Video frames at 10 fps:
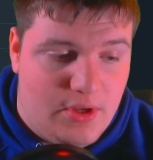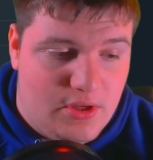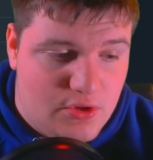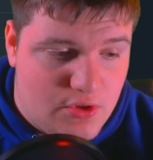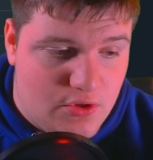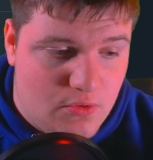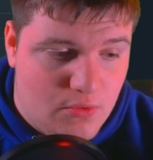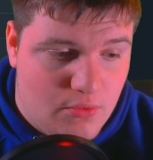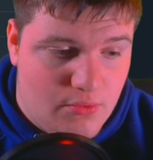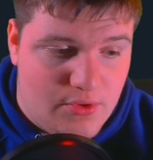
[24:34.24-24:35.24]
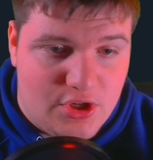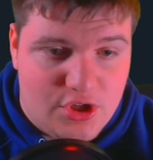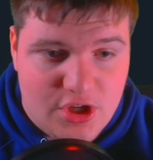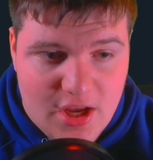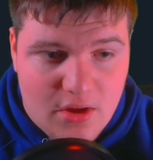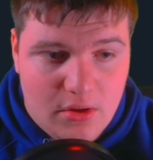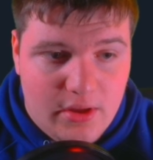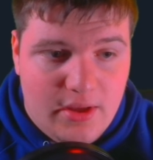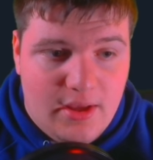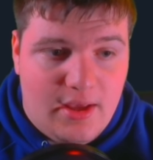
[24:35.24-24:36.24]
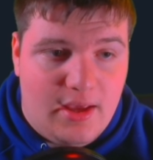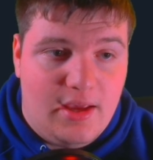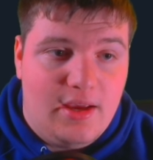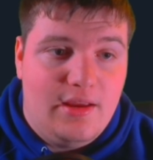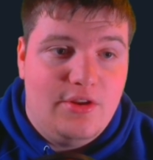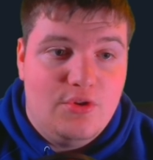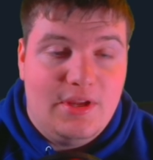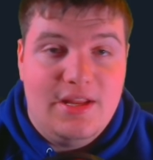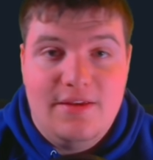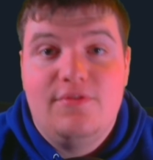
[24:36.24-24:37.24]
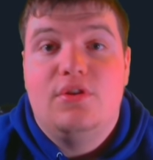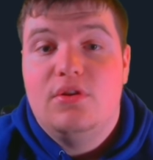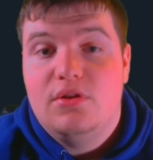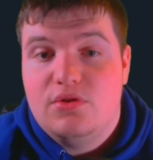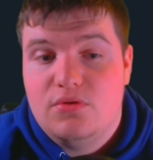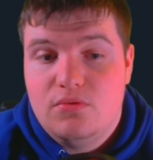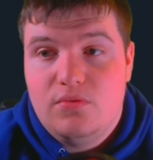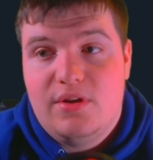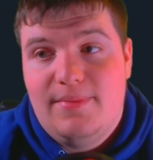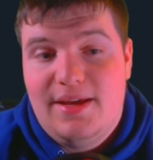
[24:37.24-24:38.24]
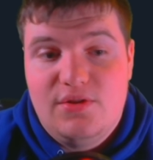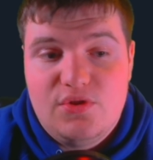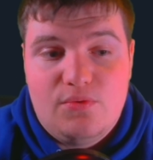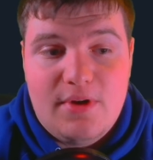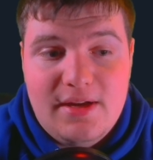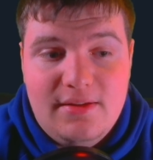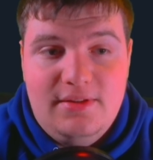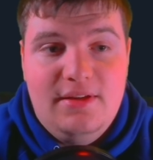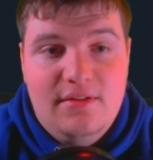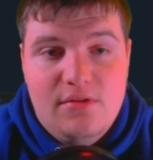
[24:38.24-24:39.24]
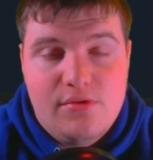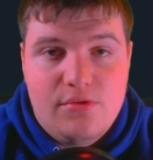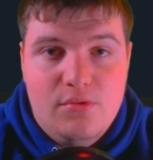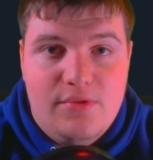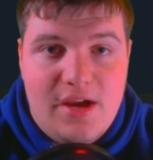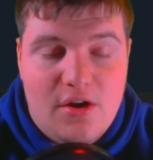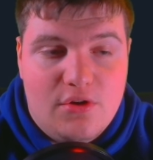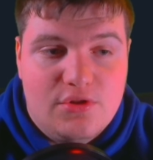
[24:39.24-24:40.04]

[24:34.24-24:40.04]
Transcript: into the shell and you can even do commands directly through there.